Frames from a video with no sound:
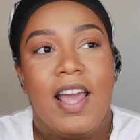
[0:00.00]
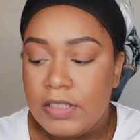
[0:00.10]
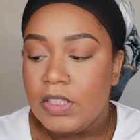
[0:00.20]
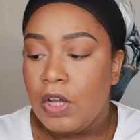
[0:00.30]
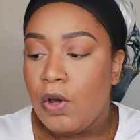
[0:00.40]

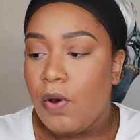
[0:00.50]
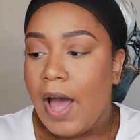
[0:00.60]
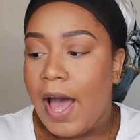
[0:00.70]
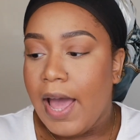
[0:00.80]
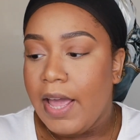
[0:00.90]
So
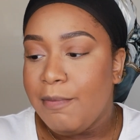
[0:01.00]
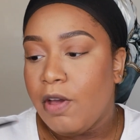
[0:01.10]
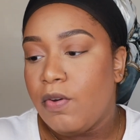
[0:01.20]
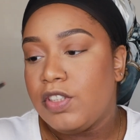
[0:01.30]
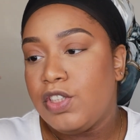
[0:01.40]
I am
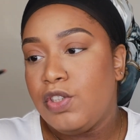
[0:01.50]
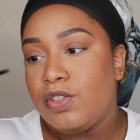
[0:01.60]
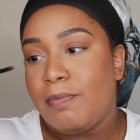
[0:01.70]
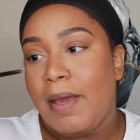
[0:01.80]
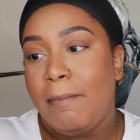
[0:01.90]
going to
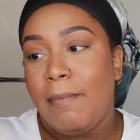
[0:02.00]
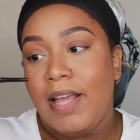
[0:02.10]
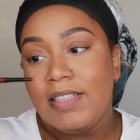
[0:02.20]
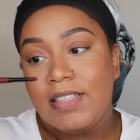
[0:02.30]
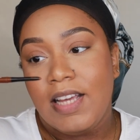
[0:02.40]
use my
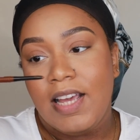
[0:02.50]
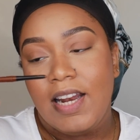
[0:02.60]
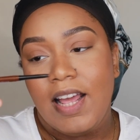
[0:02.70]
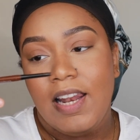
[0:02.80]
Mented